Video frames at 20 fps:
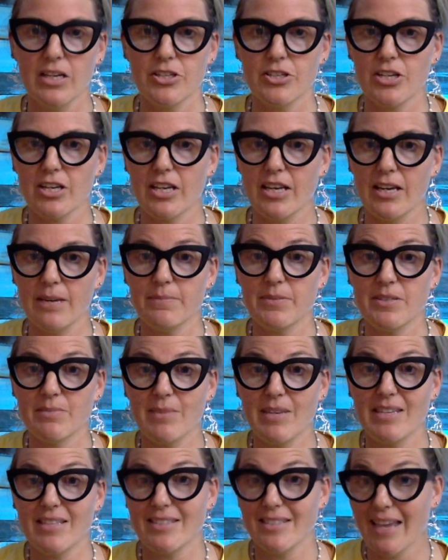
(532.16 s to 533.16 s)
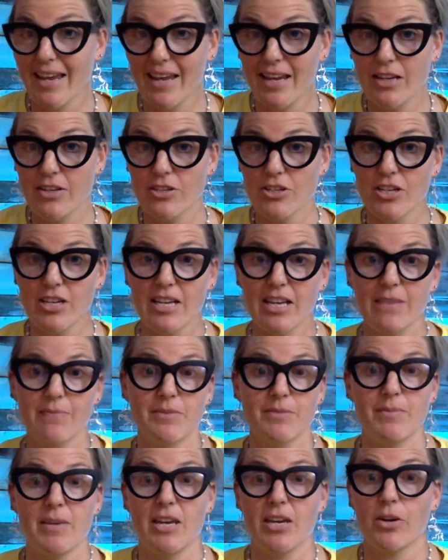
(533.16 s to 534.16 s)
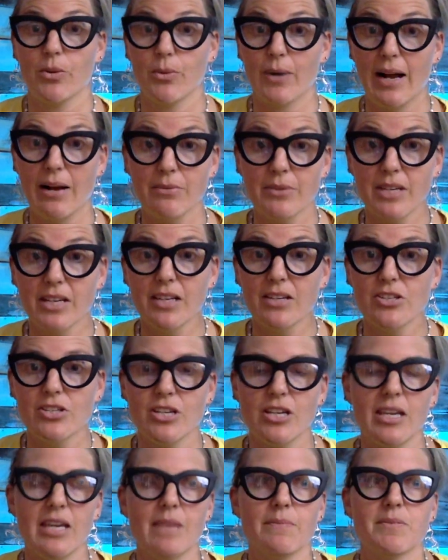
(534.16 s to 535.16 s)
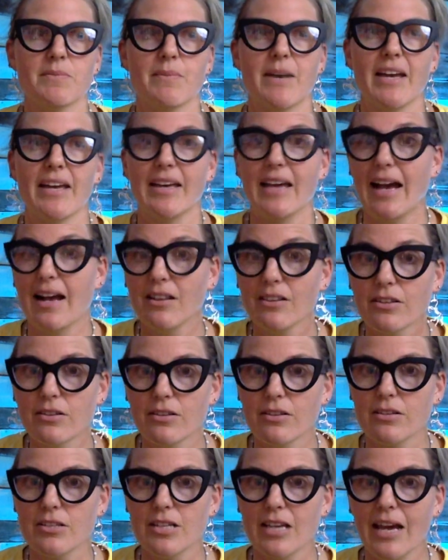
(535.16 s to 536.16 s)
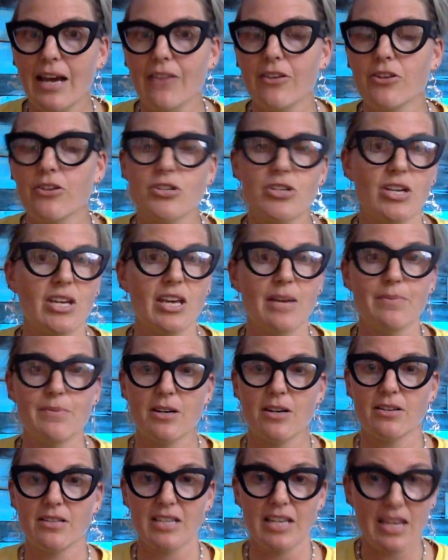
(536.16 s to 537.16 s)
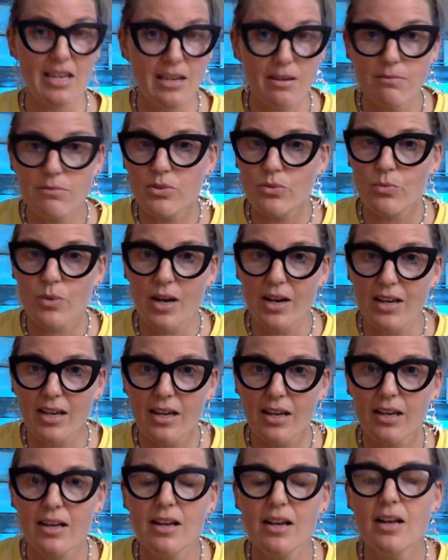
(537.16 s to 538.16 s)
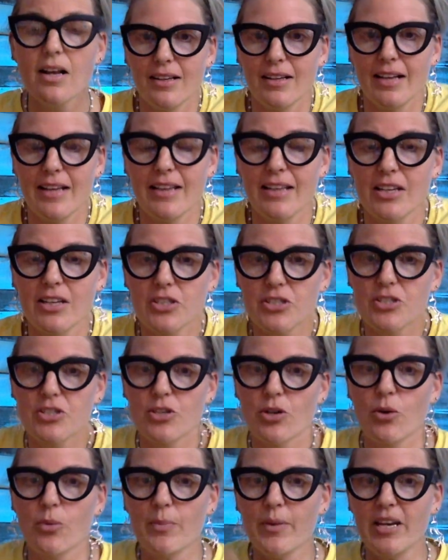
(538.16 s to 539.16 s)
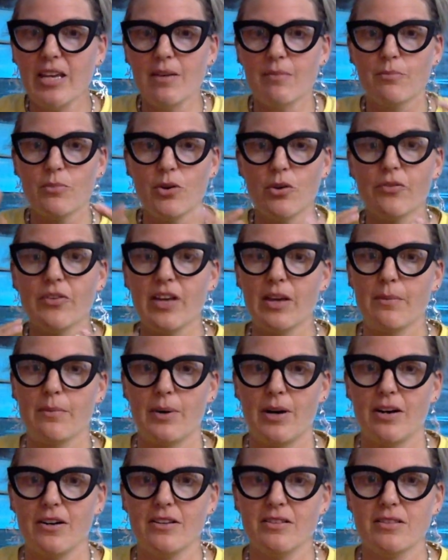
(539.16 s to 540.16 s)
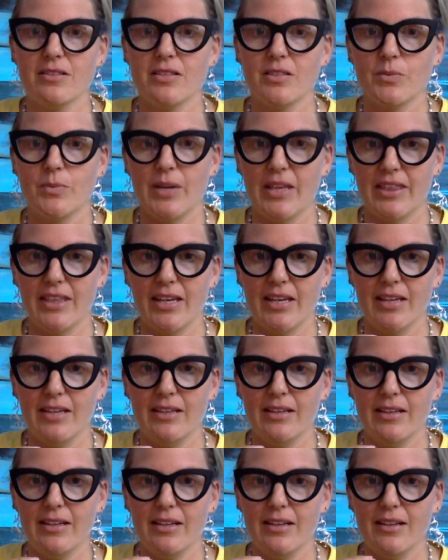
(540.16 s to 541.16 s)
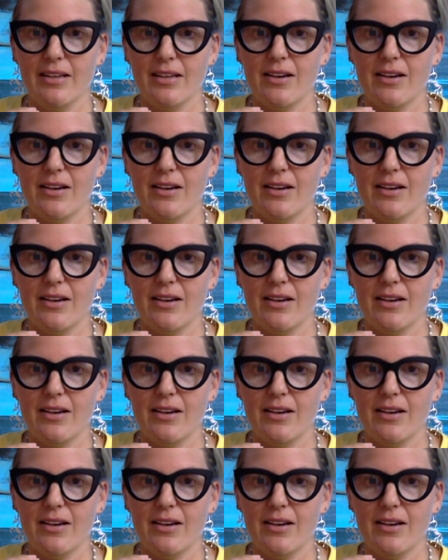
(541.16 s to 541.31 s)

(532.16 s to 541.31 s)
She keeps me sane. She keeps me grounded. She keeps my calendar together. She keeps our teams running. And there's so many moving parts within